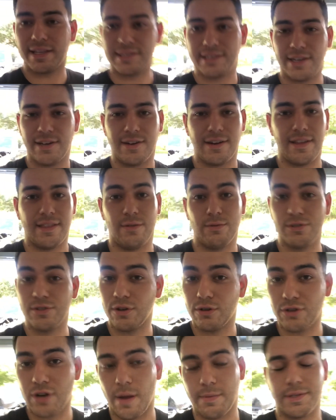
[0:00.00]
here, and there was no
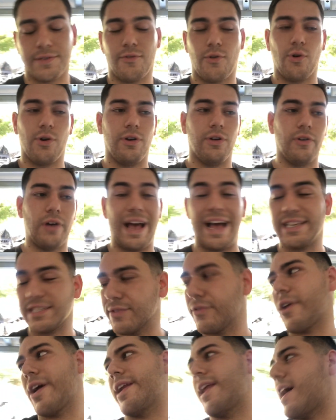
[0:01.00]
drops of oil. As of
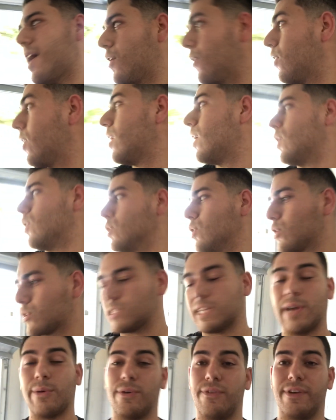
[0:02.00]
right now, looks
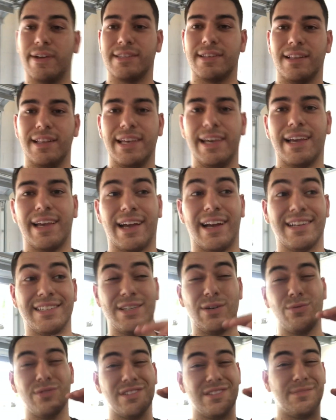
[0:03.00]
like we fixed the leak because
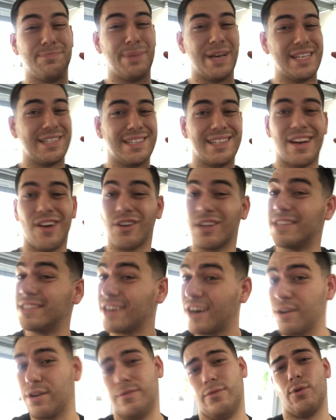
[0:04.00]
it was pissing out a
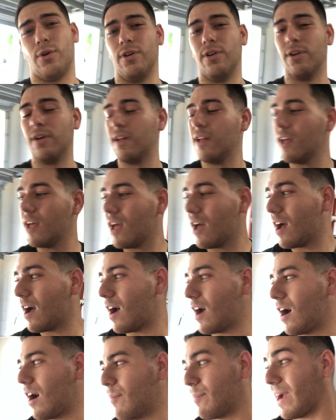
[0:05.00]
ton of oil.
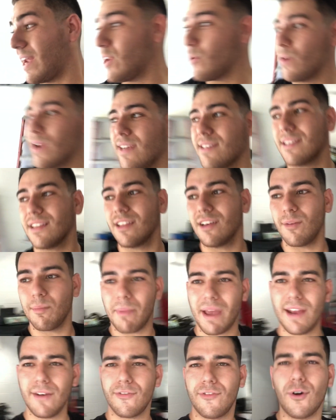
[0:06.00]
Anyways, the
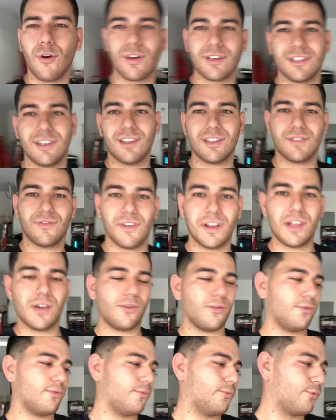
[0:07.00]
main focus of this
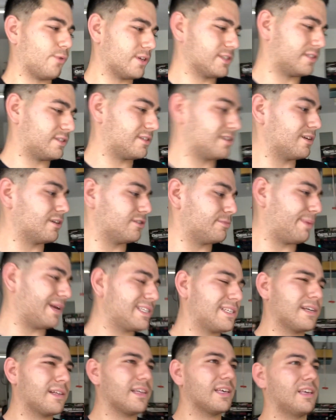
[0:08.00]
video was to
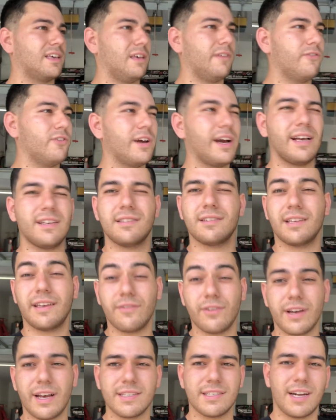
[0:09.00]
basically give you guys
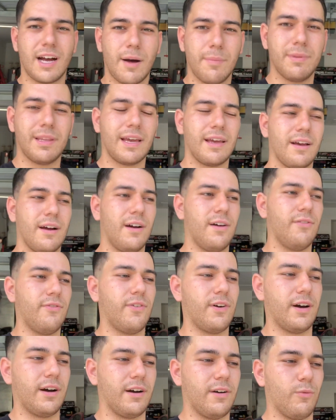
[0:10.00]
an update of
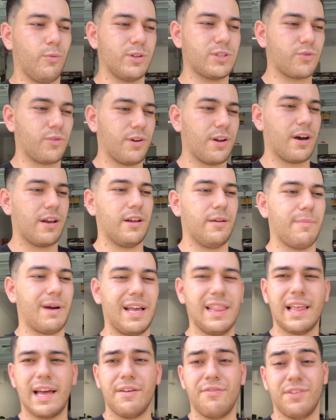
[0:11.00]
what's going on in my
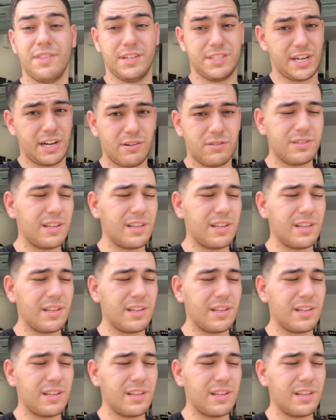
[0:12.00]
life and the channel's